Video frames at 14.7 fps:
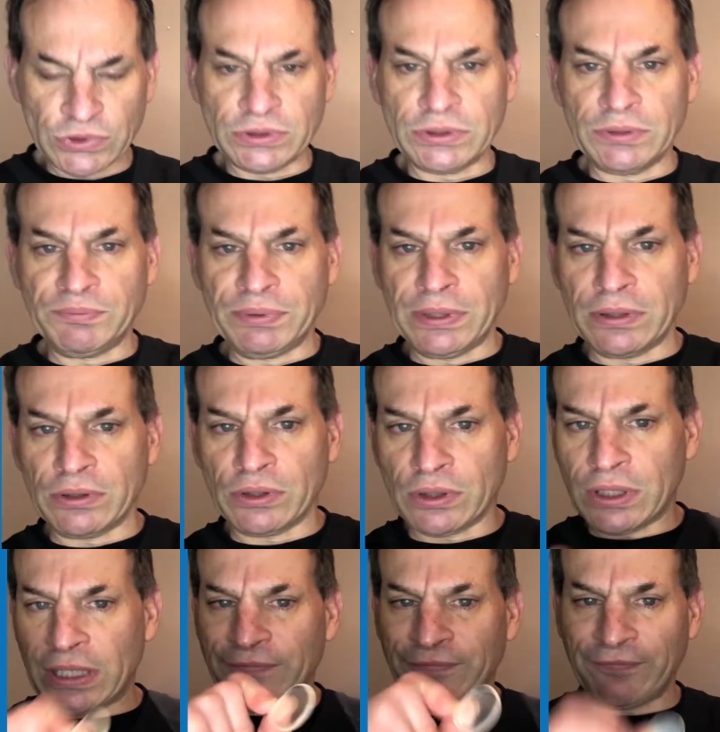you peel it
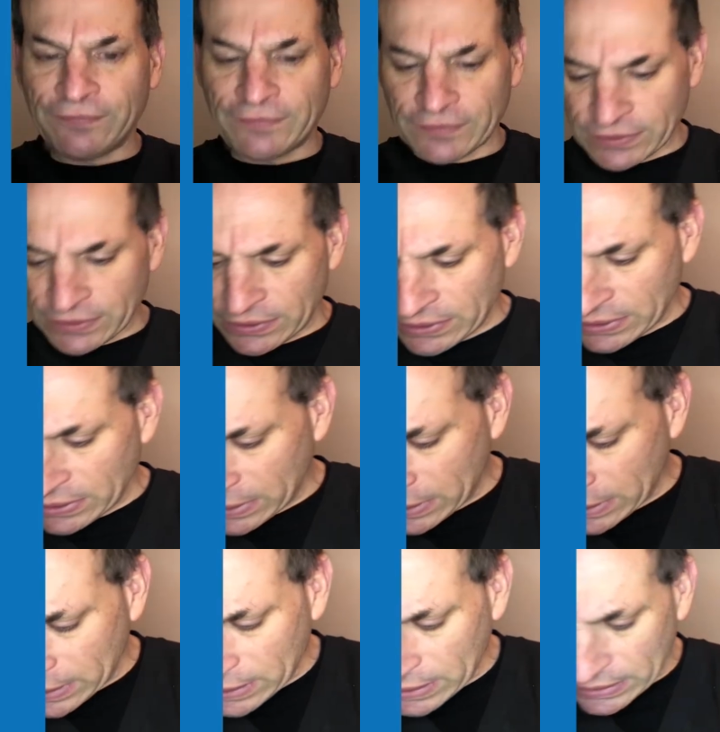off,
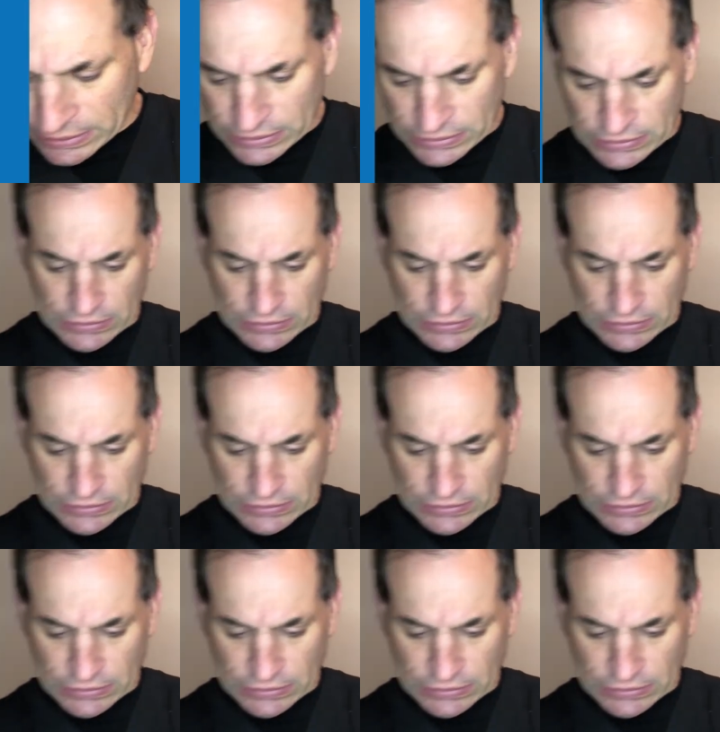and